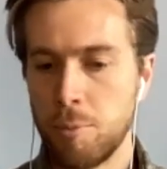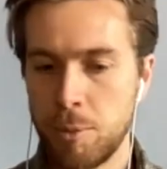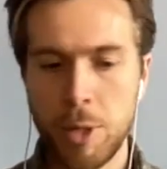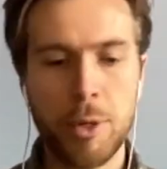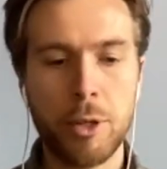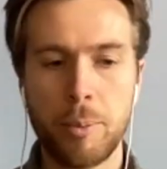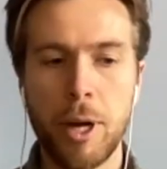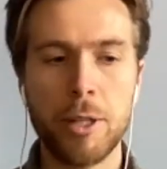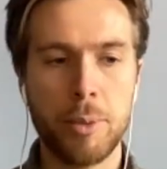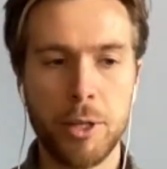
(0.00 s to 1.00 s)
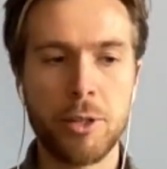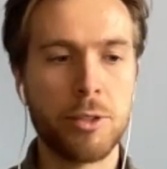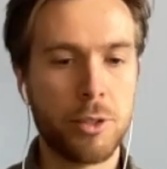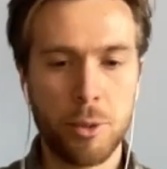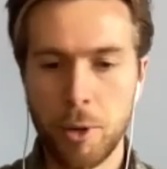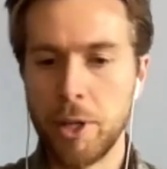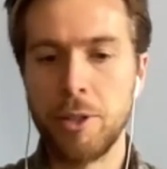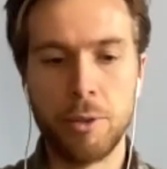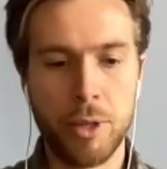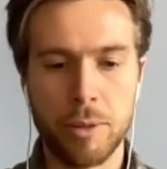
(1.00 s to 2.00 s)
Typically, POTS patients, the way
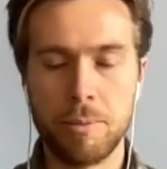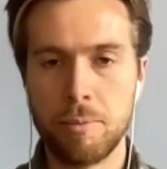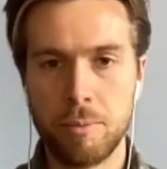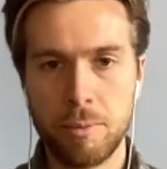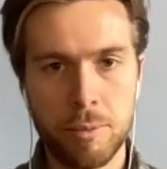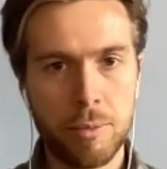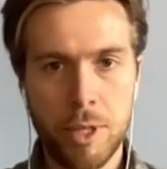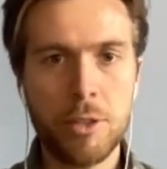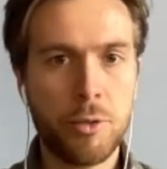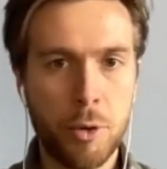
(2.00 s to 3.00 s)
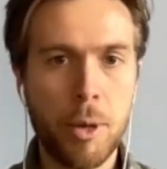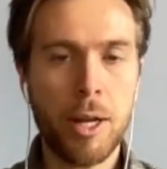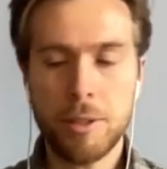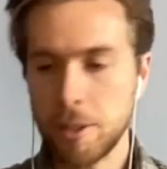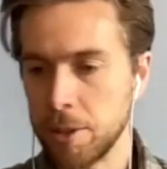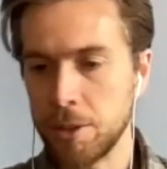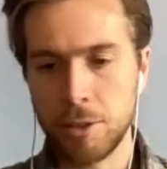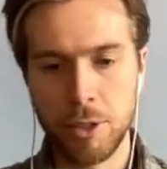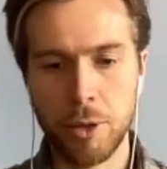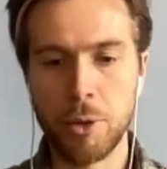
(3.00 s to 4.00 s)
you get tested for POTS
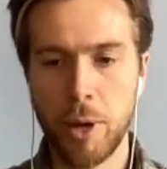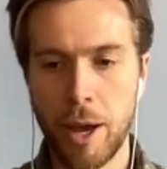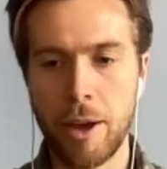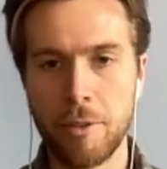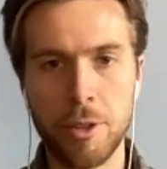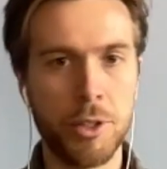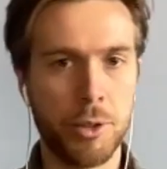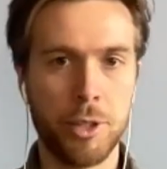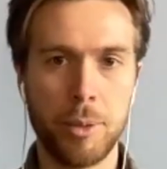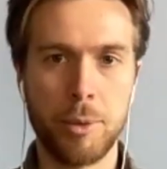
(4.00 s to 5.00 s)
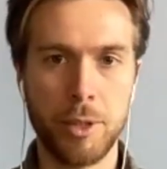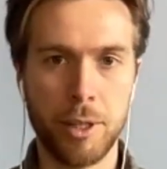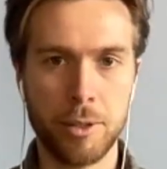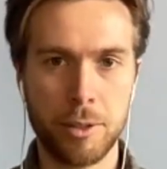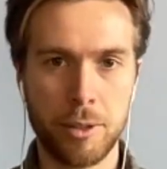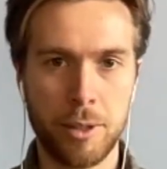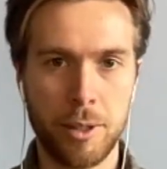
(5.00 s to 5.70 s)
is, you have the tilt table test.